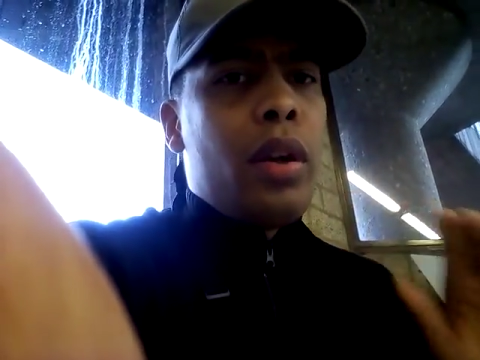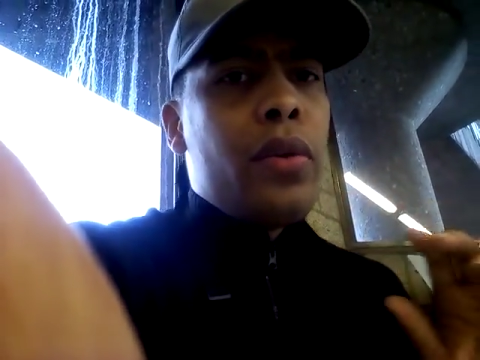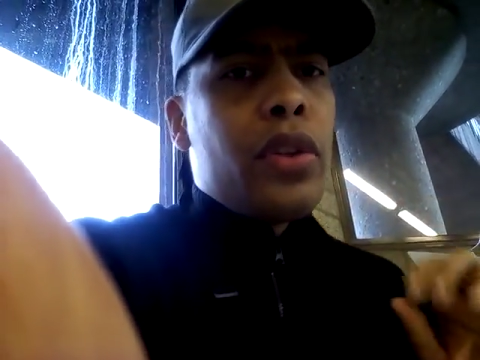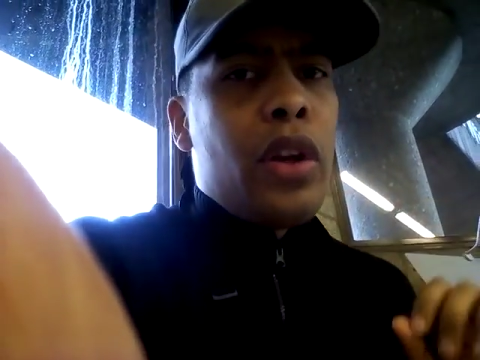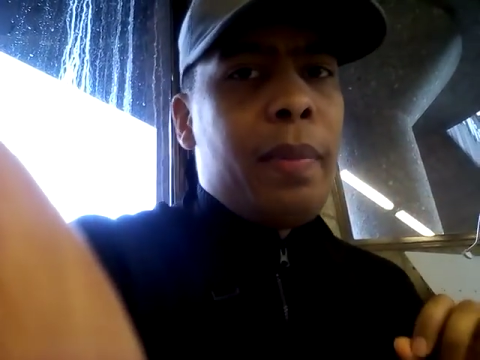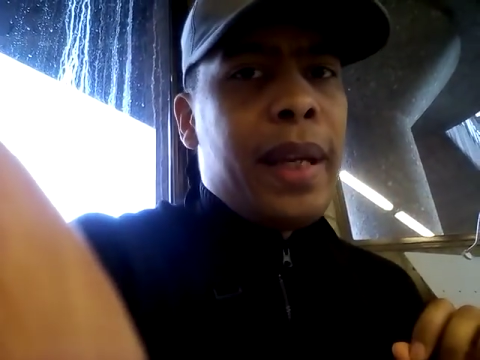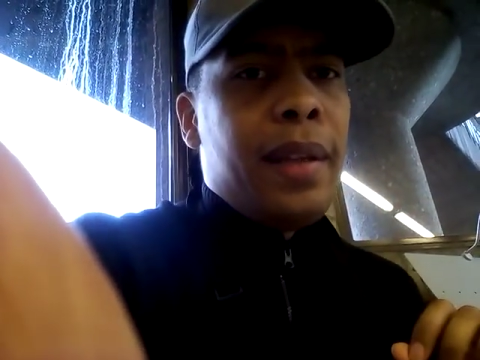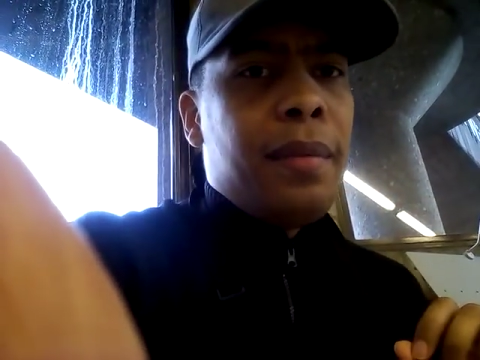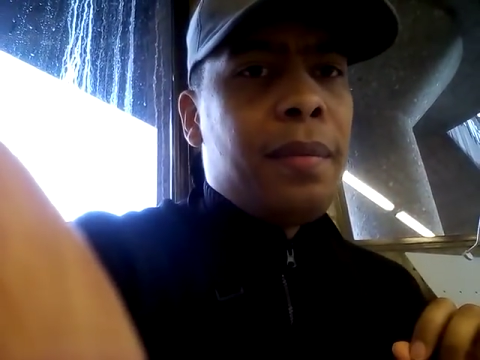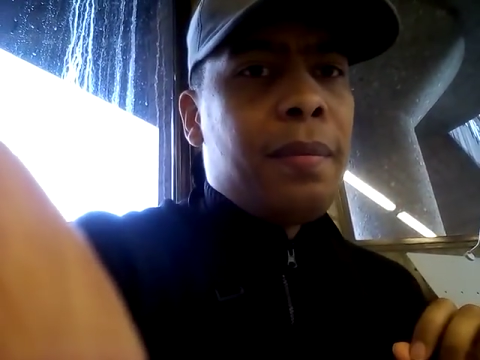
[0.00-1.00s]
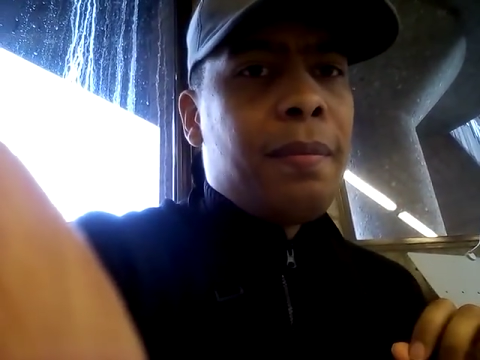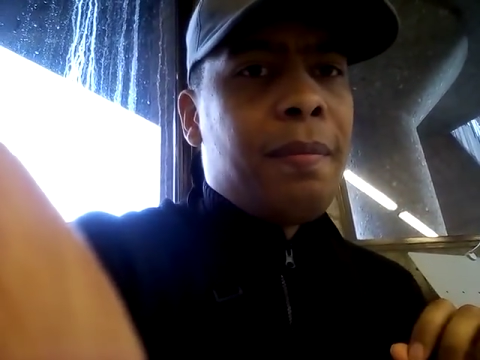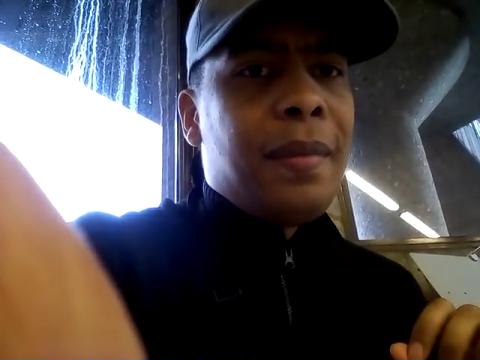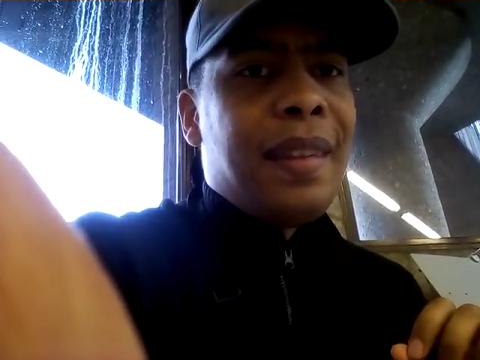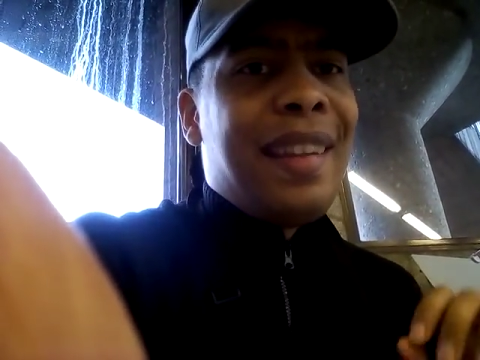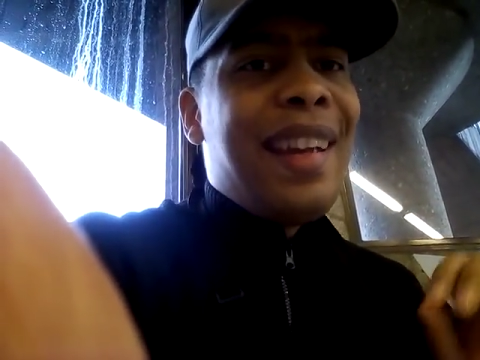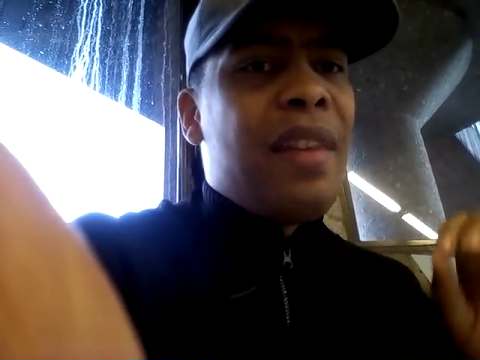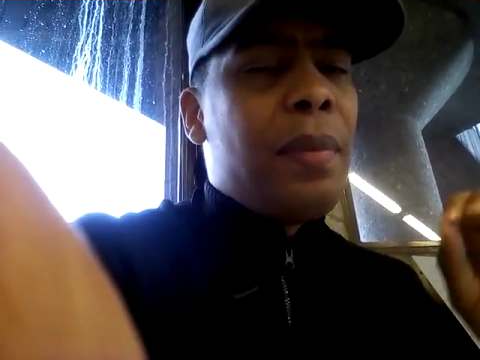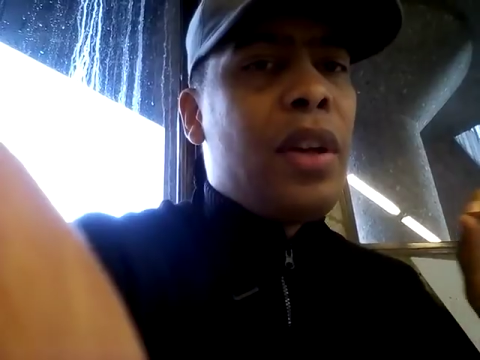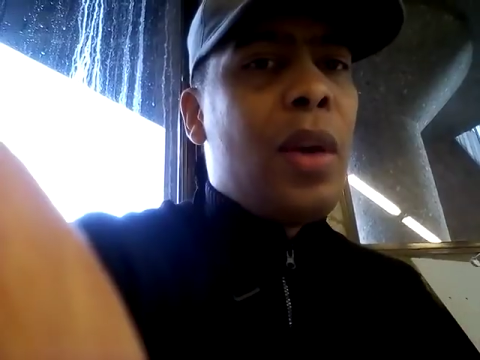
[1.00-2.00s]
Those young men, they
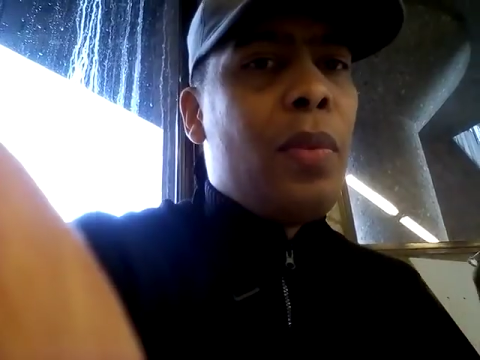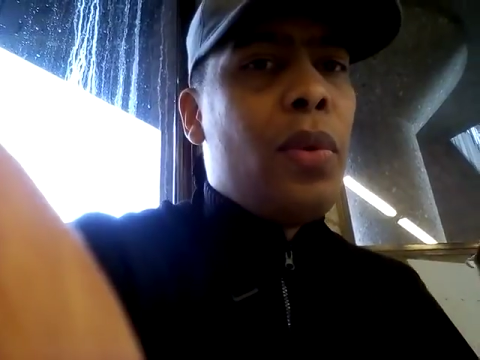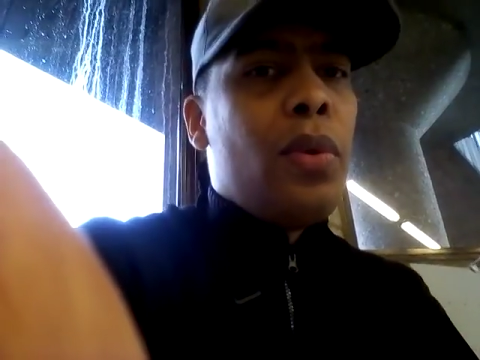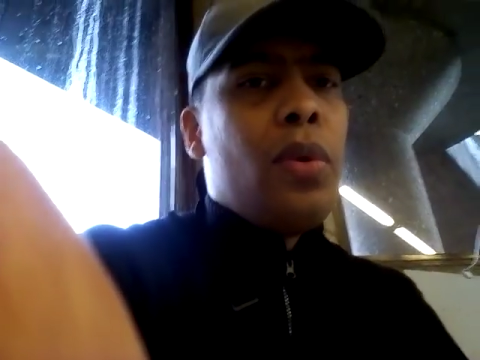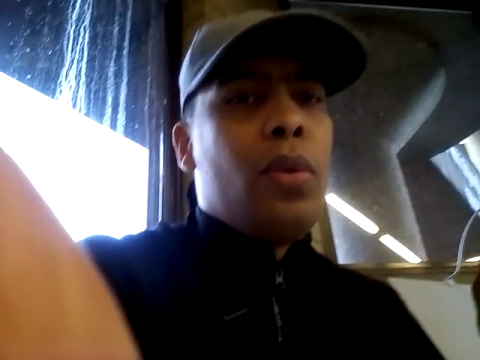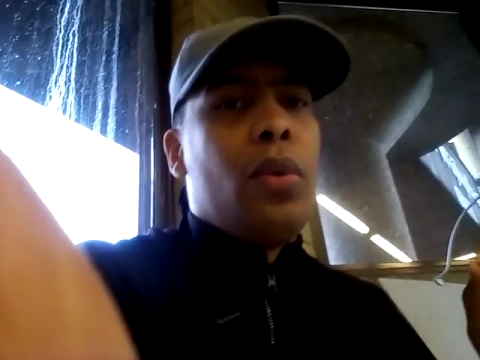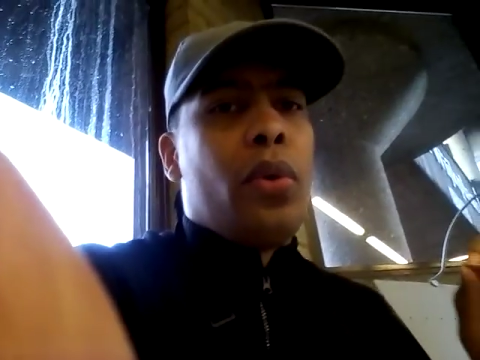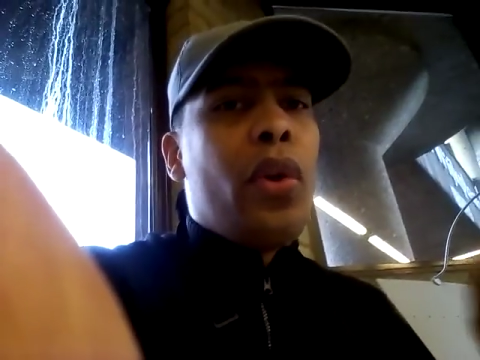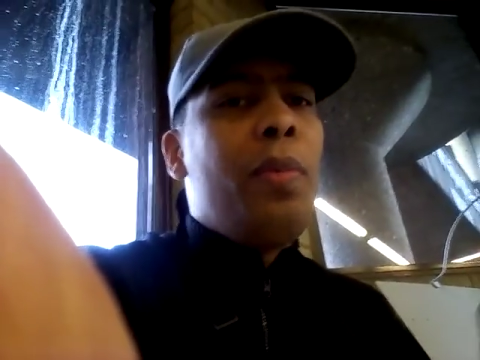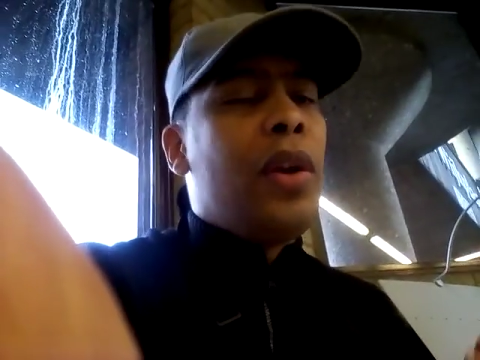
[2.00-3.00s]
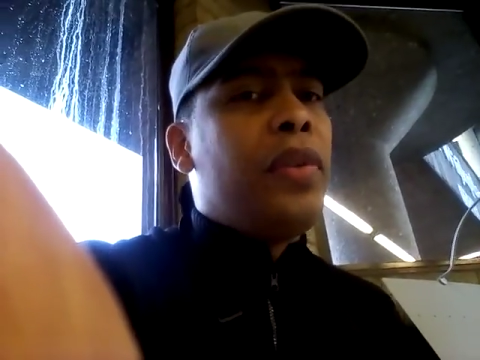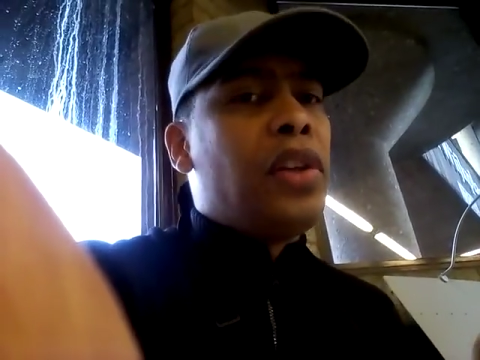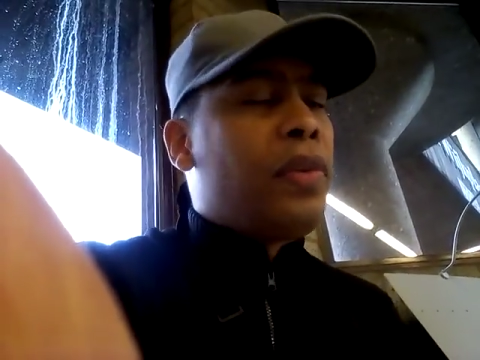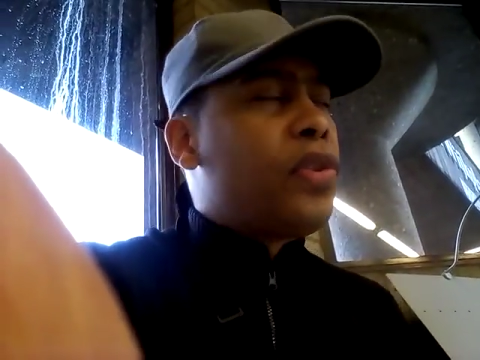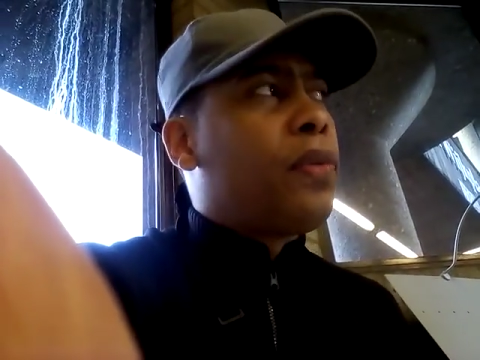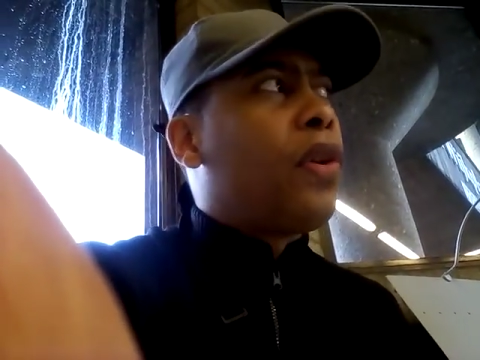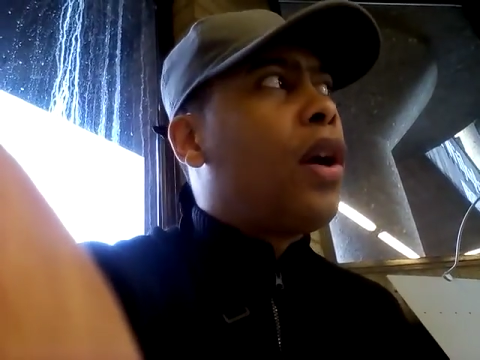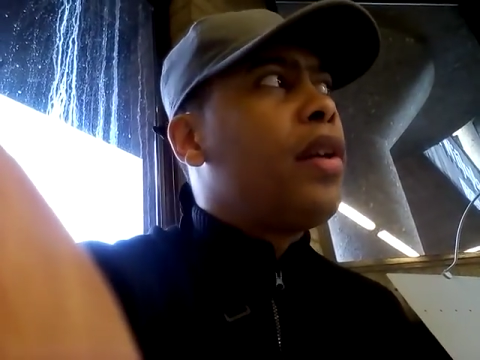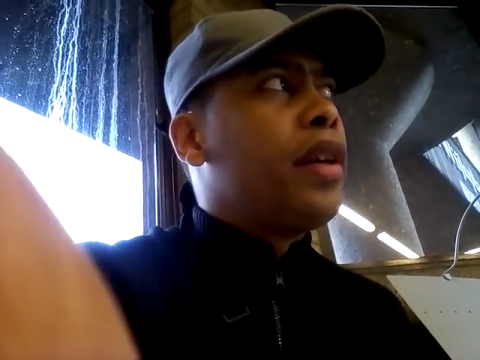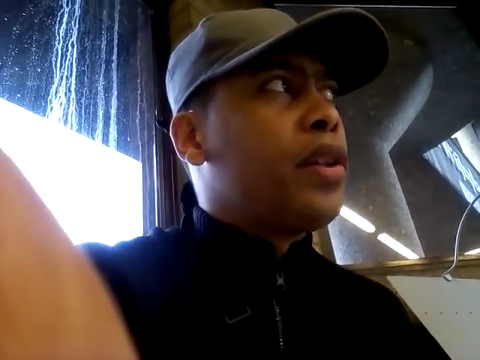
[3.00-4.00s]
have become role models for, for
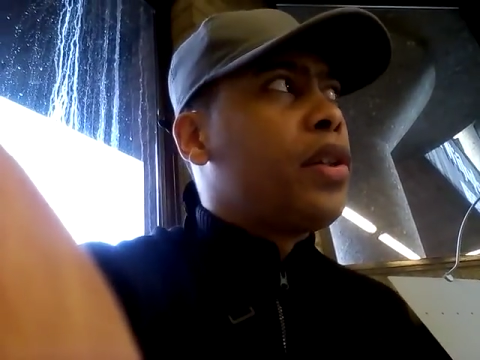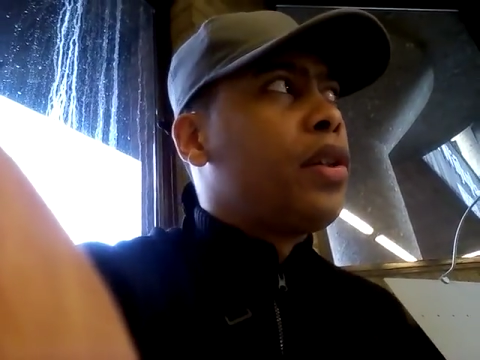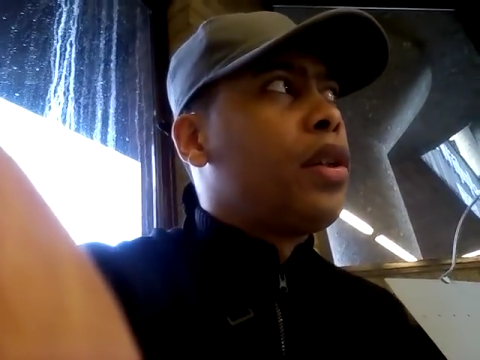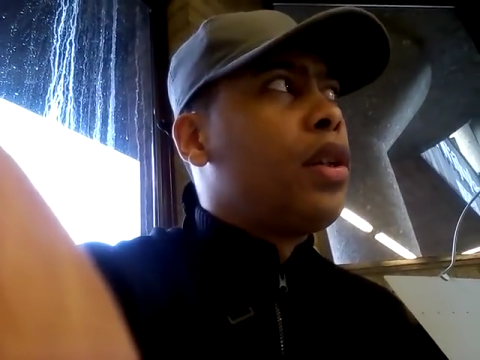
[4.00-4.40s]
others.